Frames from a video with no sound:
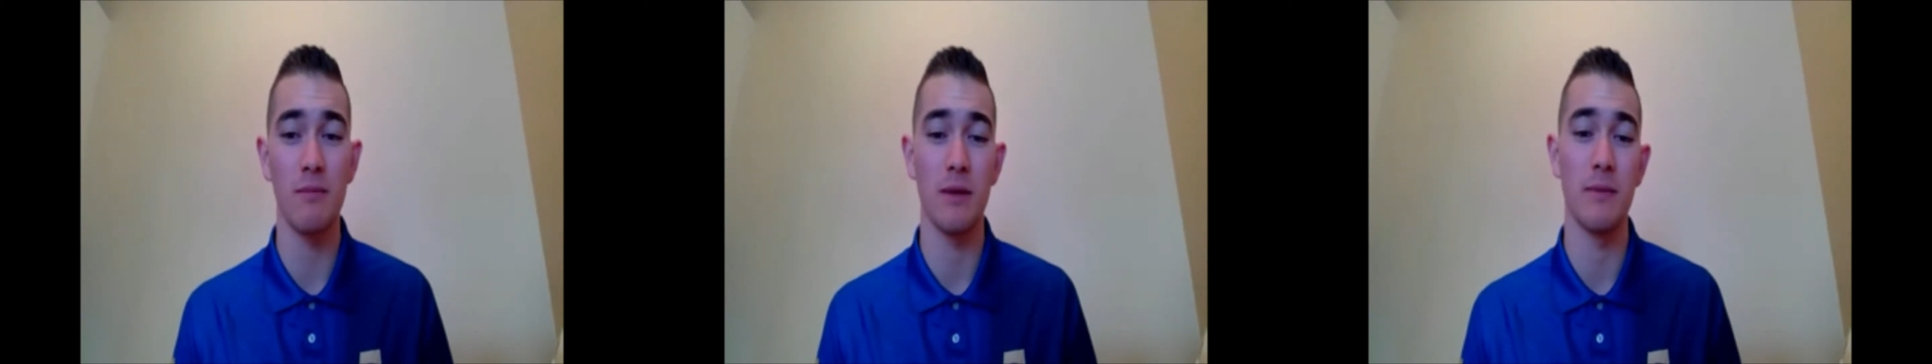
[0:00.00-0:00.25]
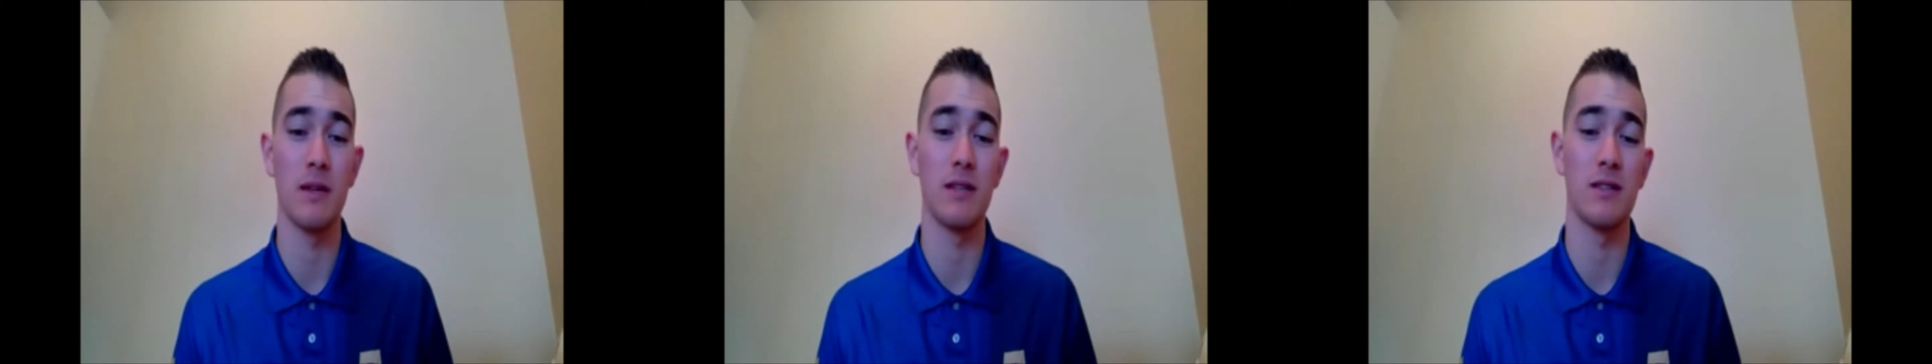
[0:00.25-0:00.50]

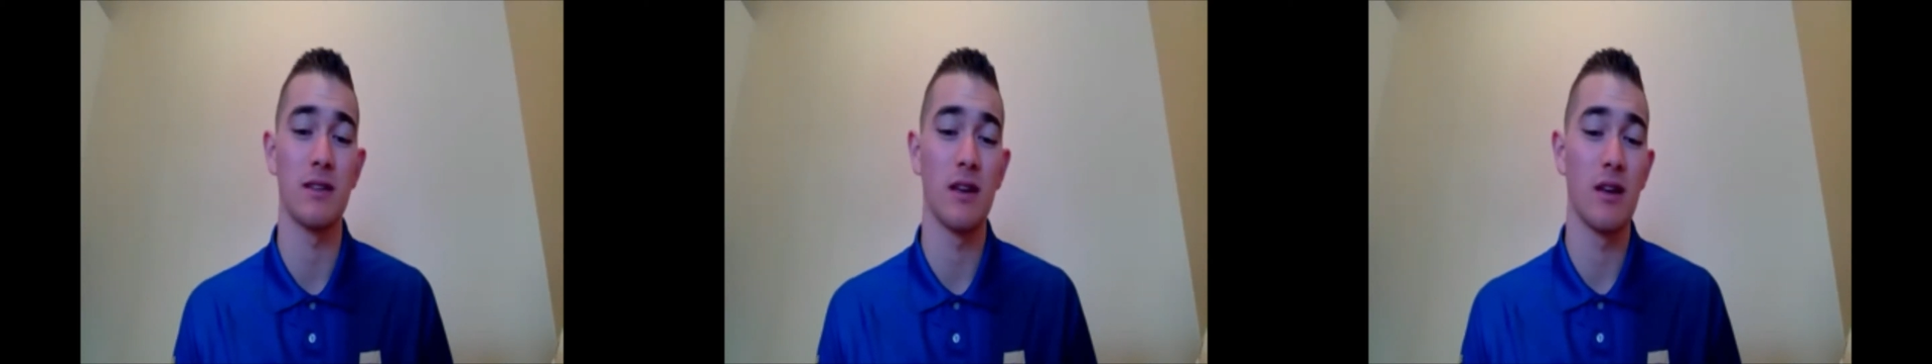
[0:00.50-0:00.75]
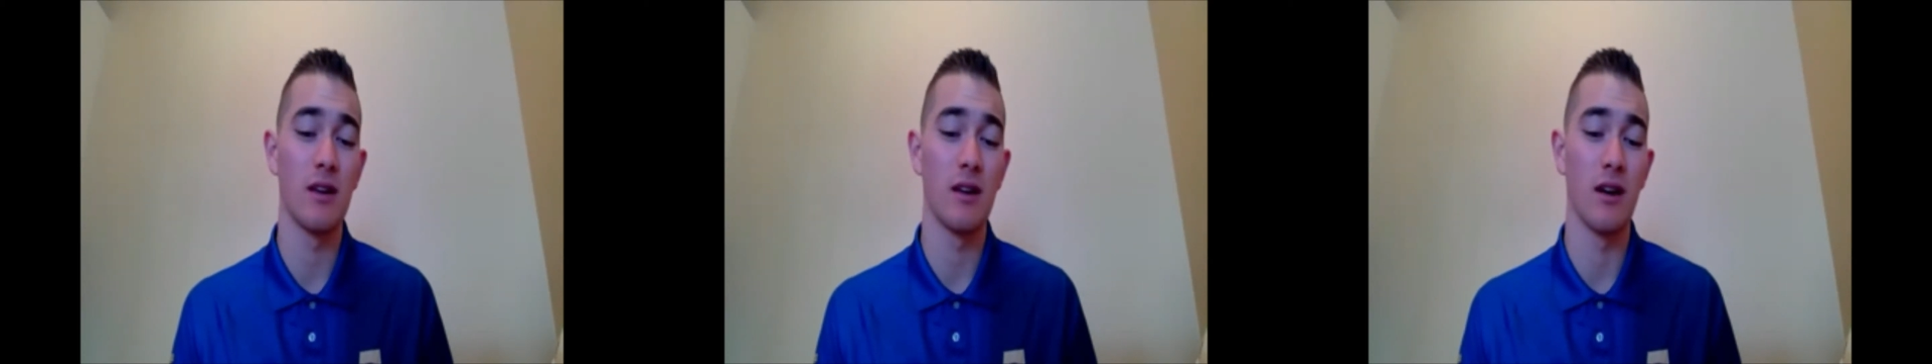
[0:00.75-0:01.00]
Maybe it's
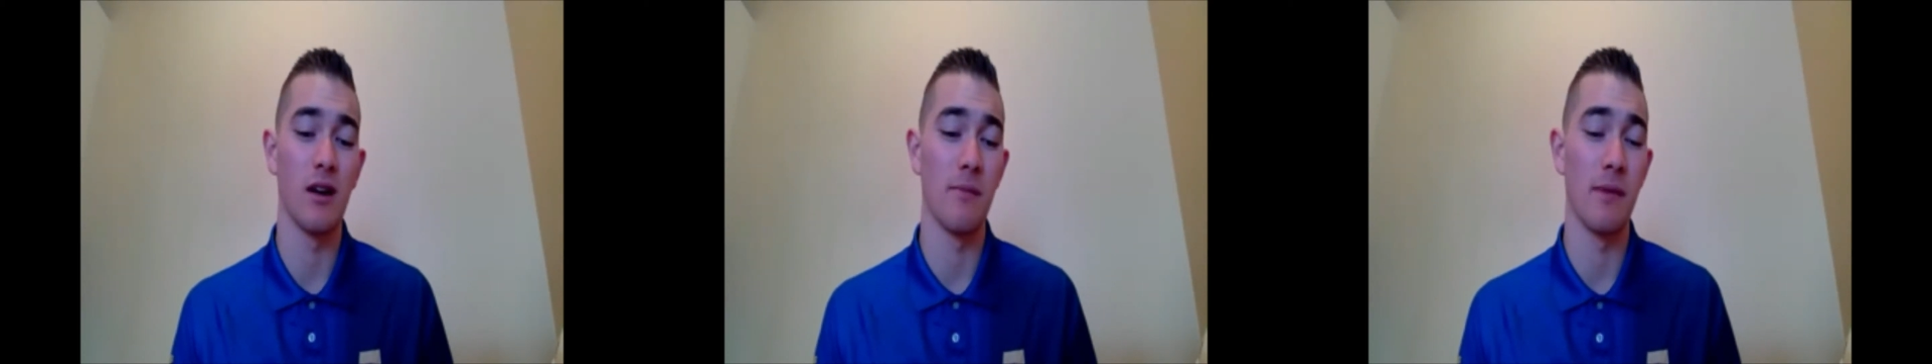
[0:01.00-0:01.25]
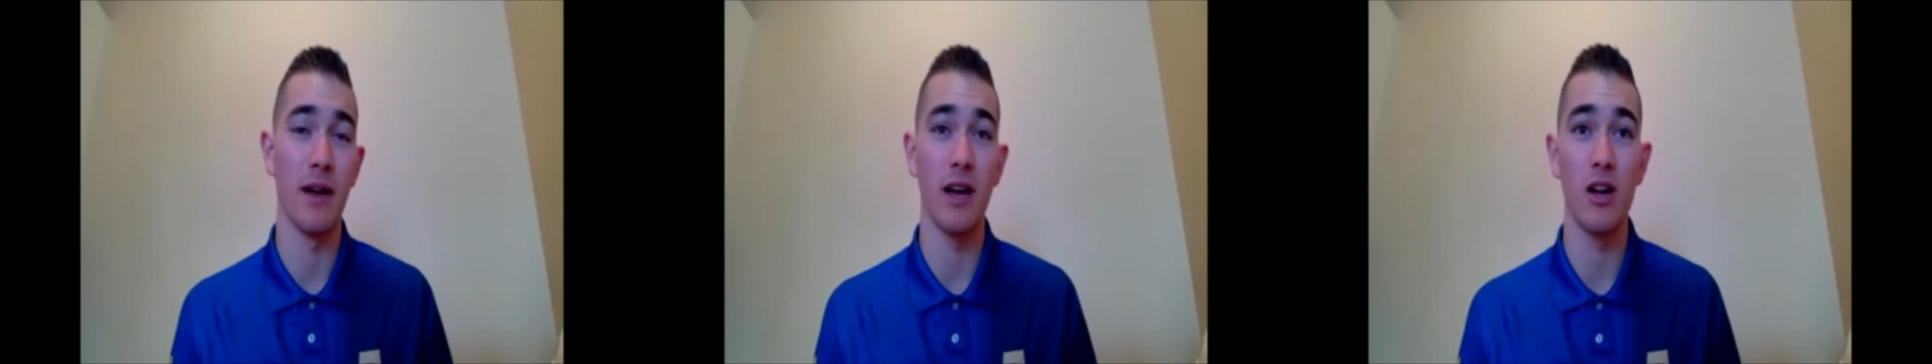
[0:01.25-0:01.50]

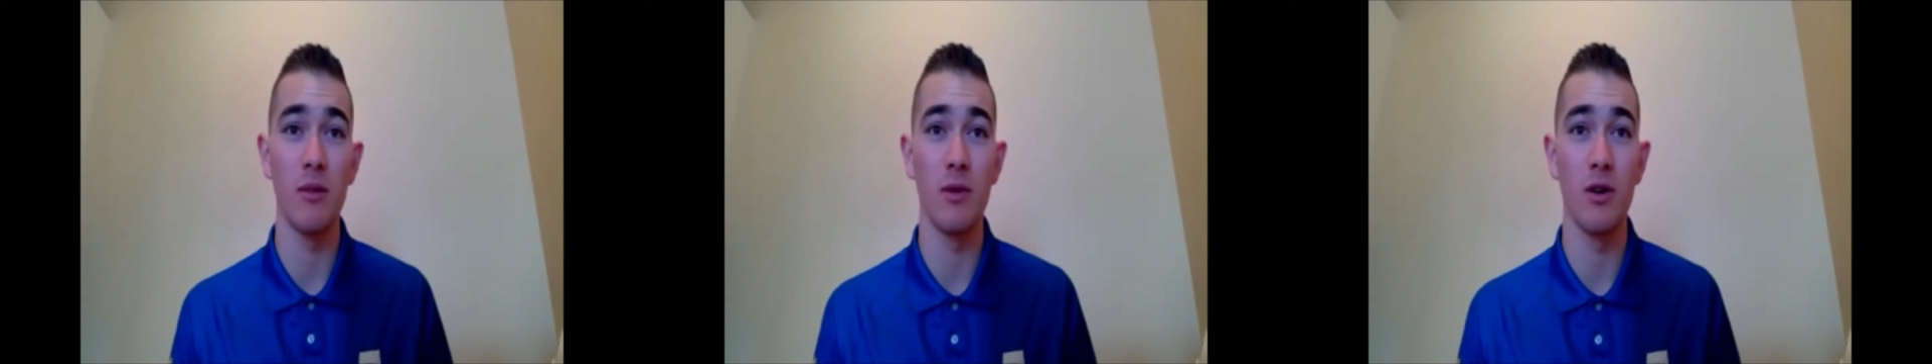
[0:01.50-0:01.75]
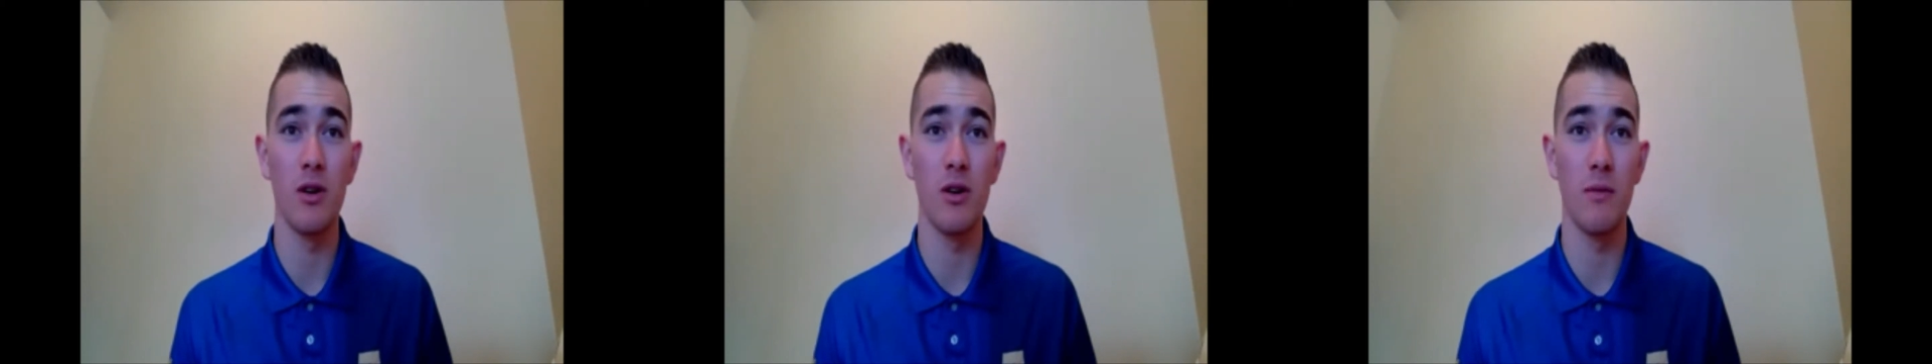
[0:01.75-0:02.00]
my
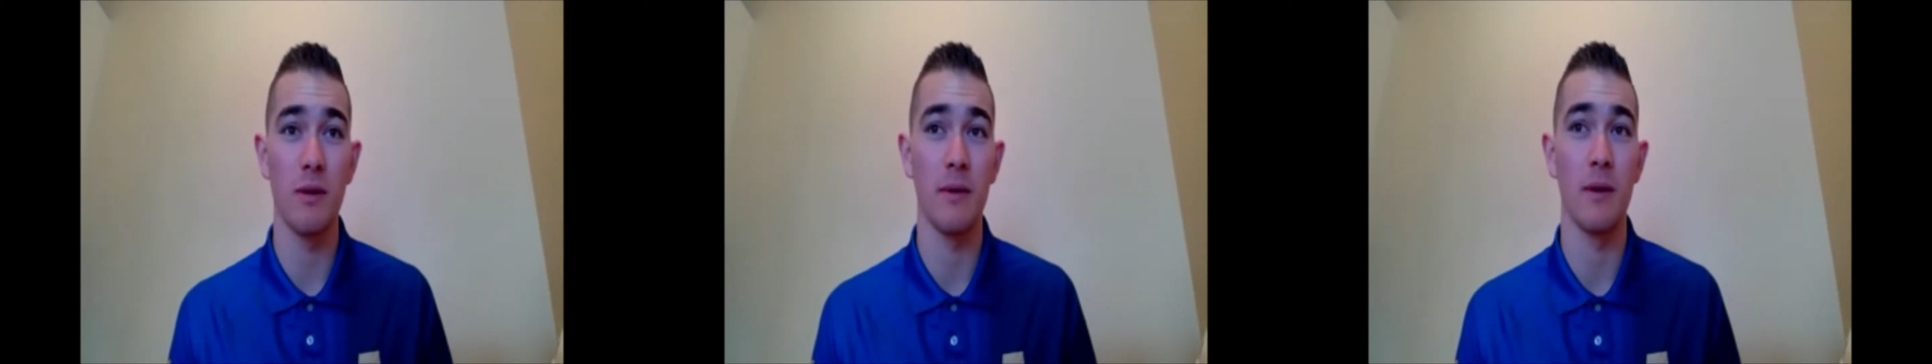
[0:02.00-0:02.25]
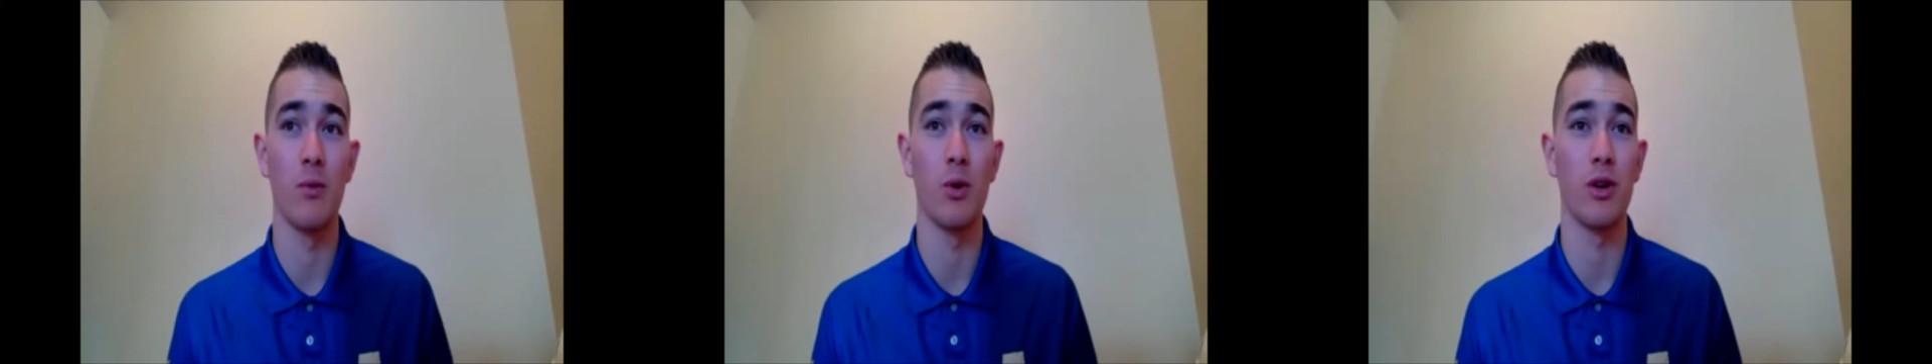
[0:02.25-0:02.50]
elbow, maybe
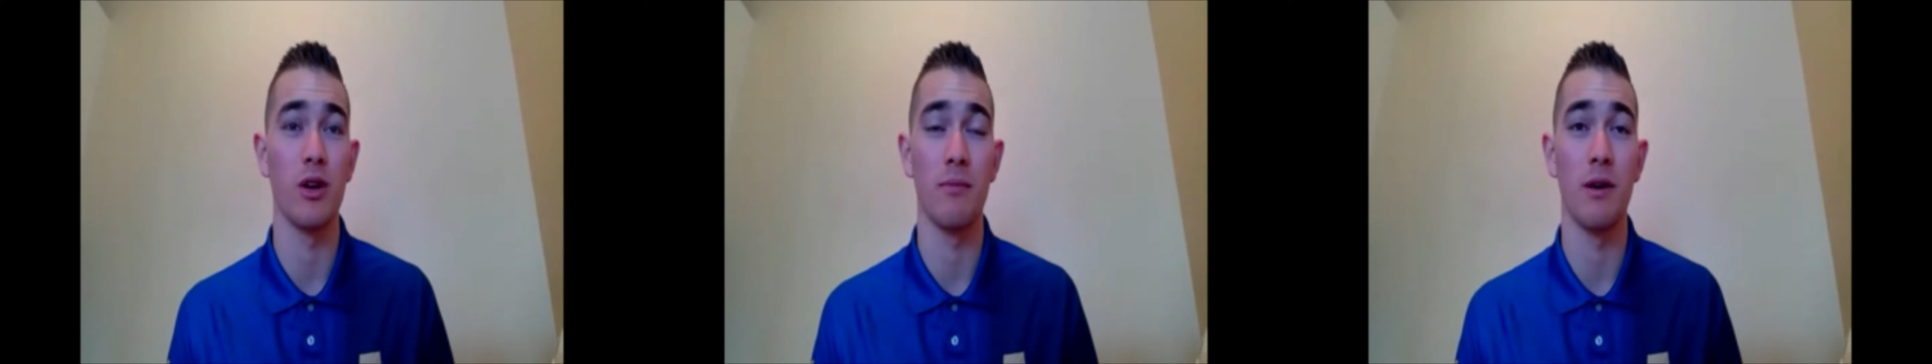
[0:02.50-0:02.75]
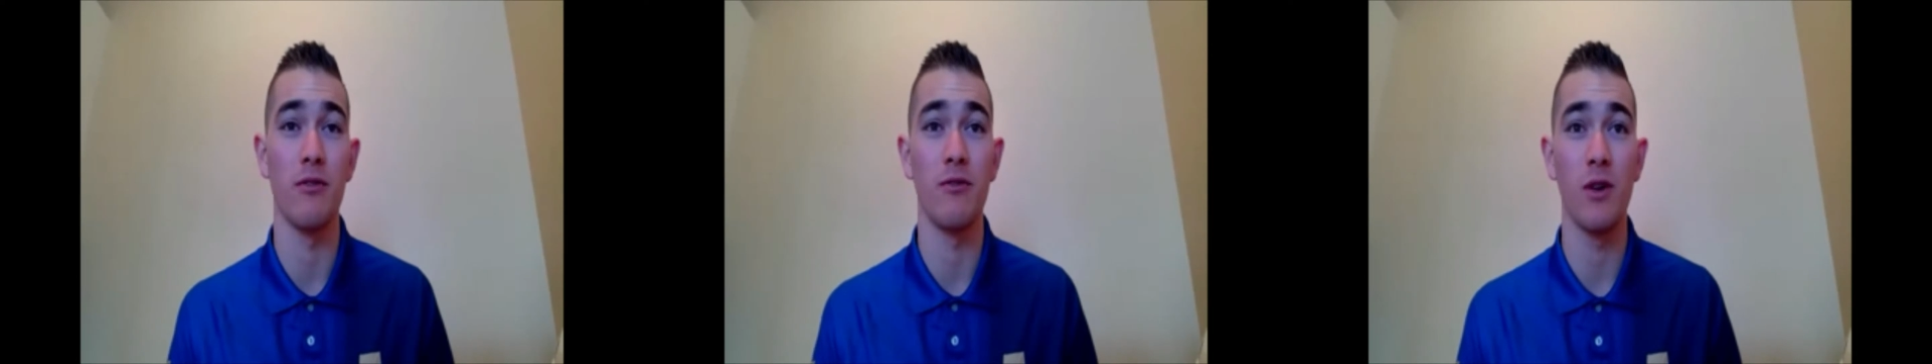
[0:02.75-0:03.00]
I'm working on
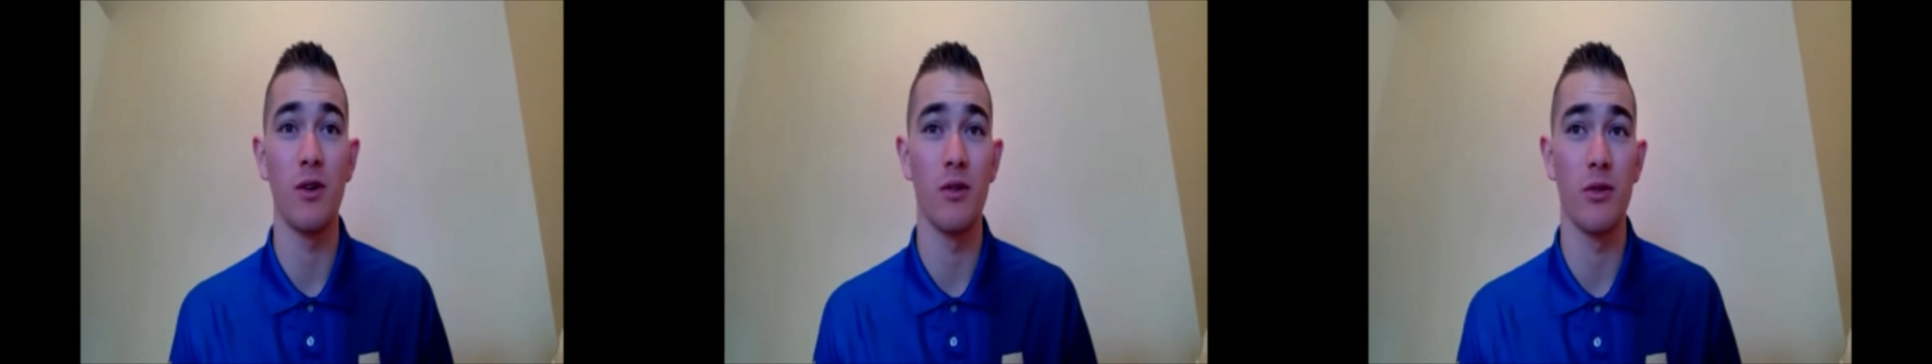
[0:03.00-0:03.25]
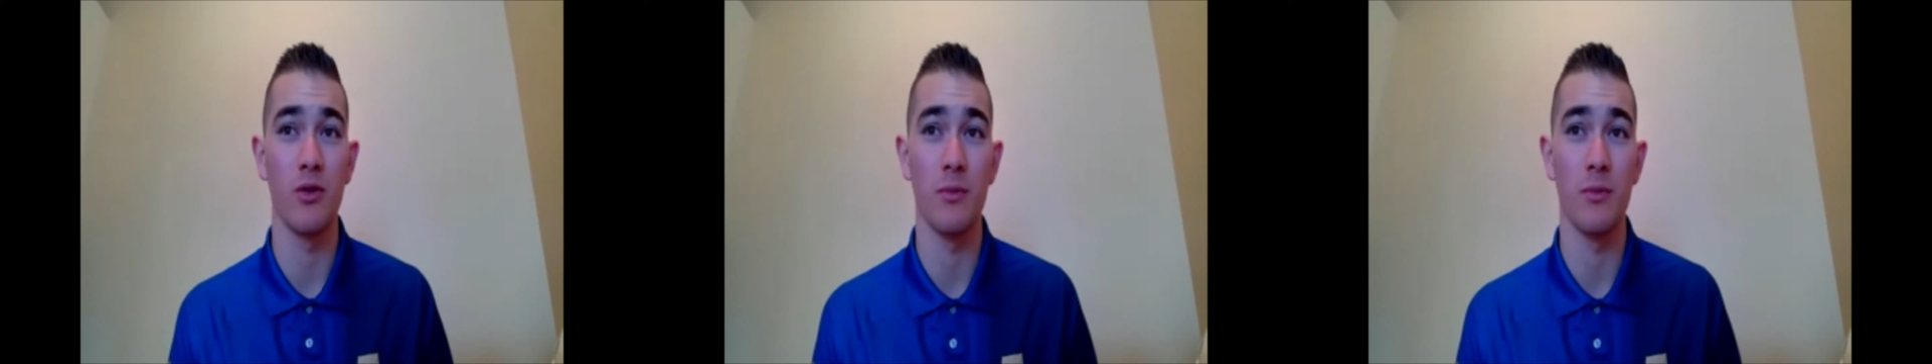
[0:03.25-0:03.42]
my follow through,